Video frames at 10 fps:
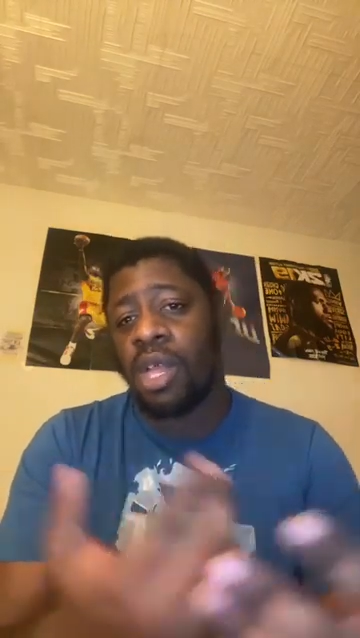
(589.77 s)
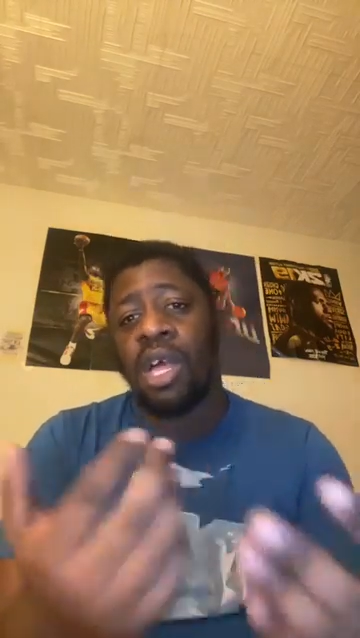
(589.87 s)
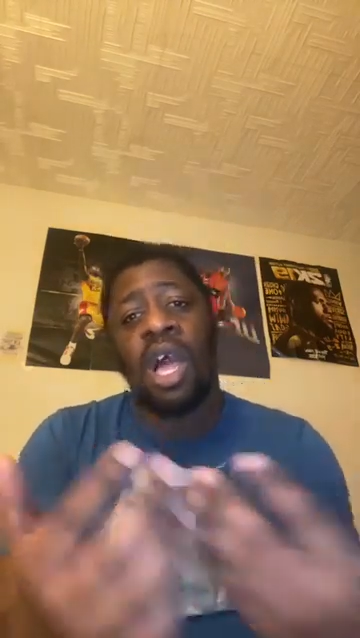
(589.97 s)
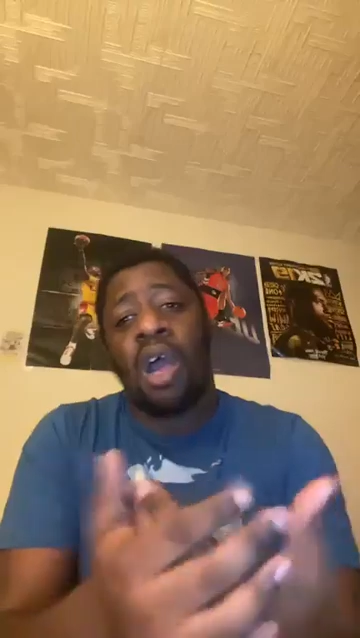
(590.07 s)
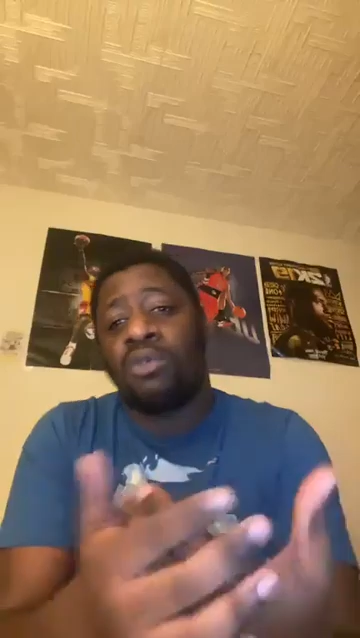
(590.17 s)

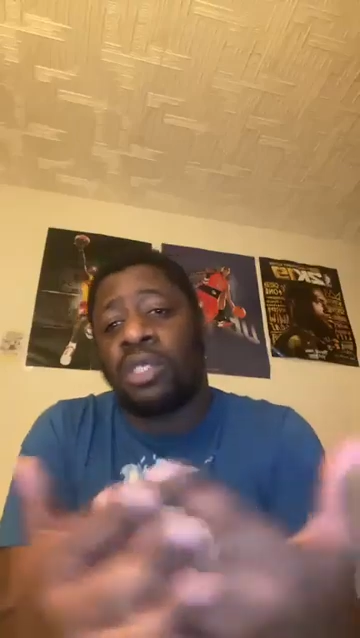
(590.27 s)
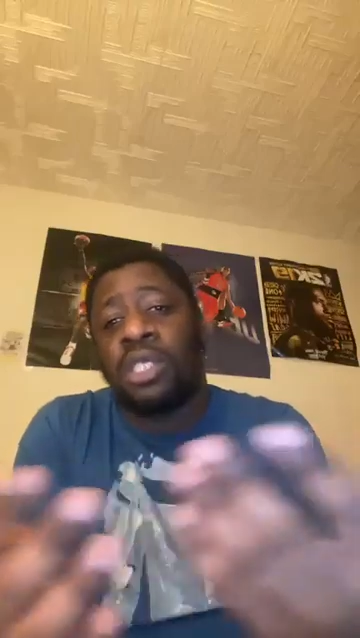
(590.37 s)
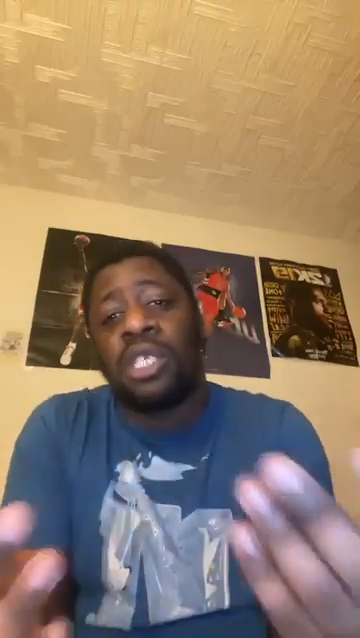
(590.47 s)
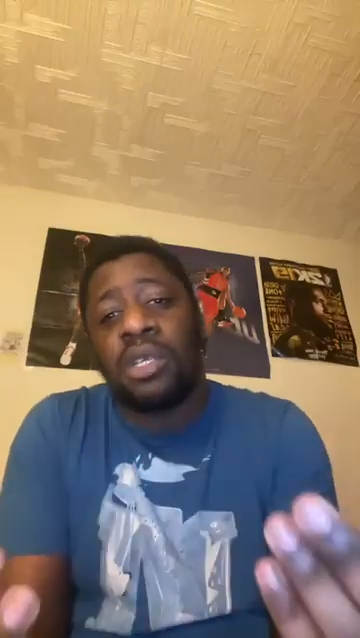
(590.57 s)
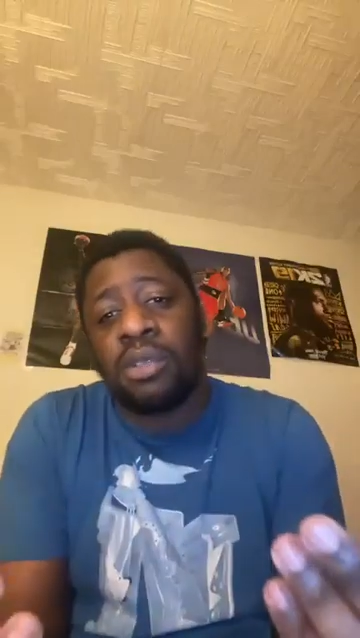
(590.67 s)
I will
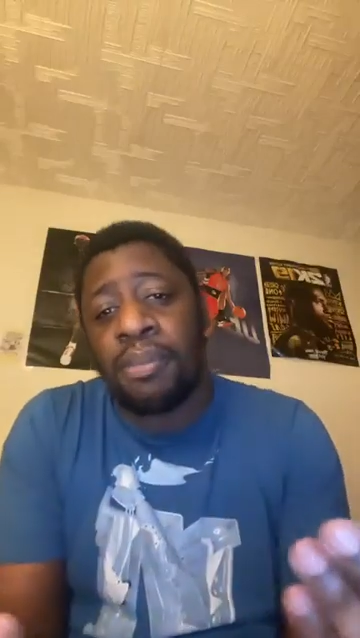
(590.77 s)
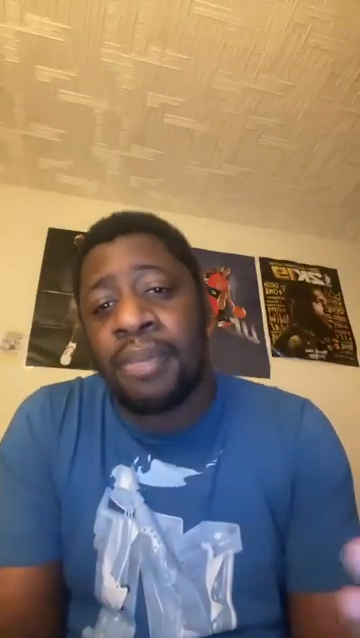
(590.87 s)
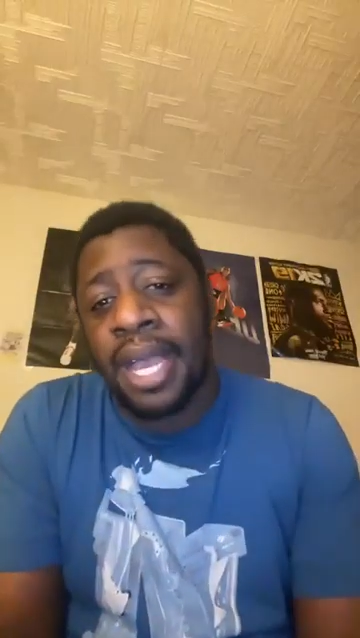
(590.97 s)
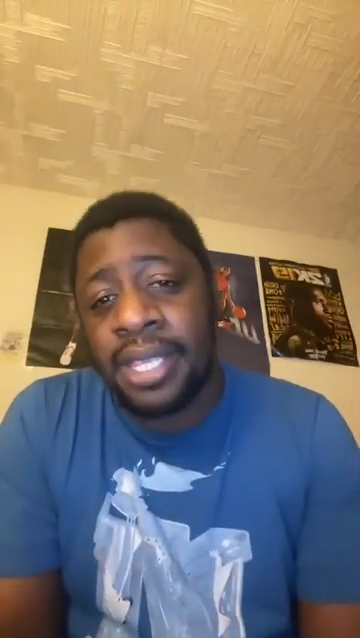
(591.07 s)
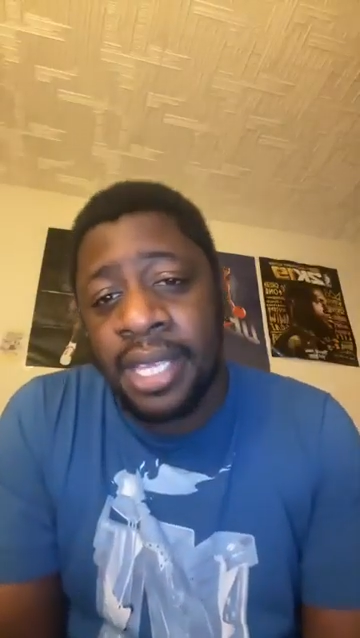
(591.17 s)
see
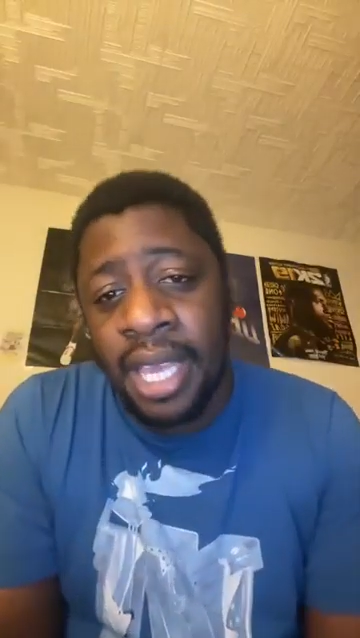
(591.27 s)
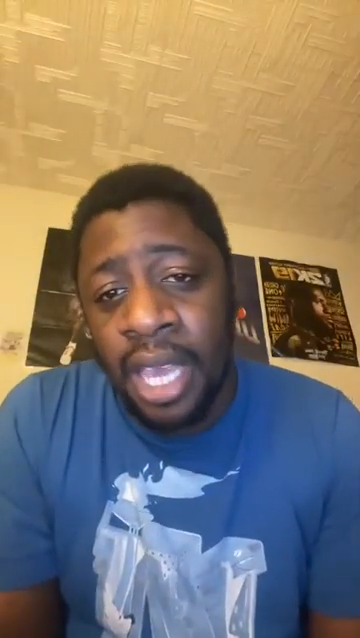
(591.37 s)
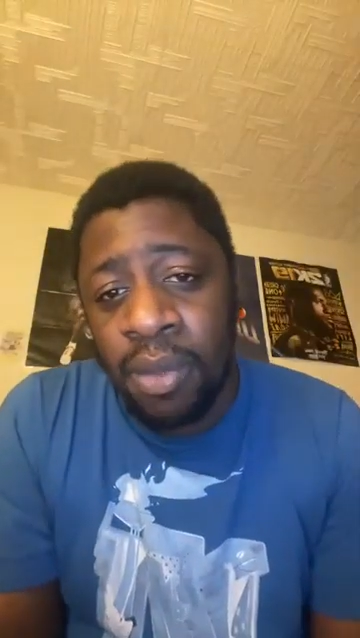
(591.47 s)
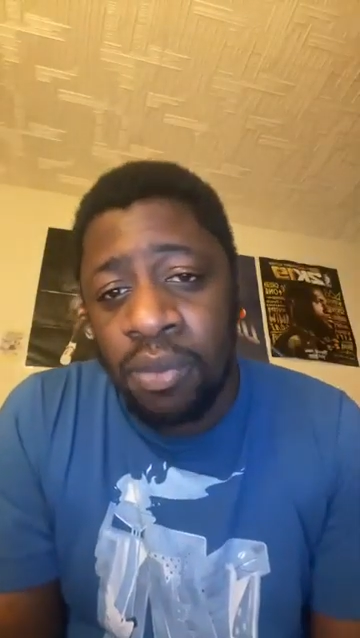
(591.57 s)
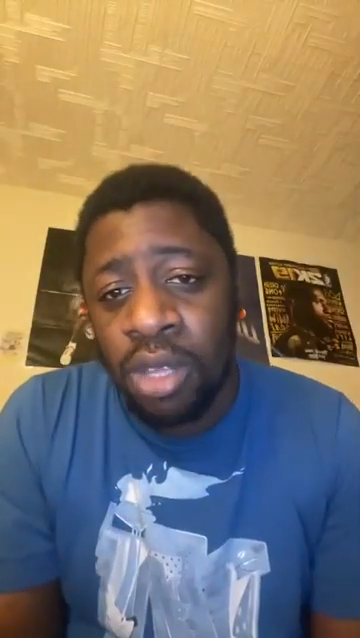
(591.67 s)
the
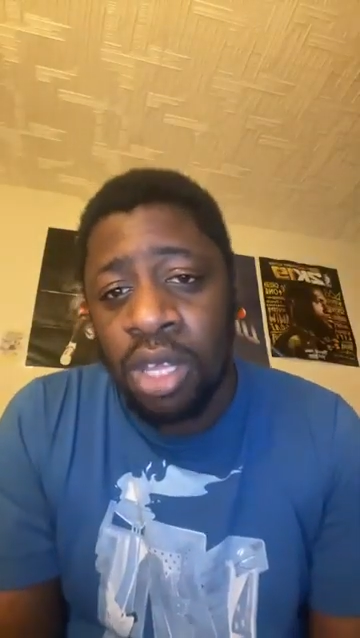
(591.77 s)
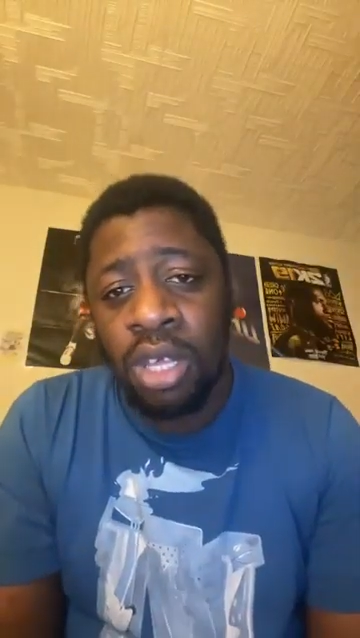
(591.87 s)
game,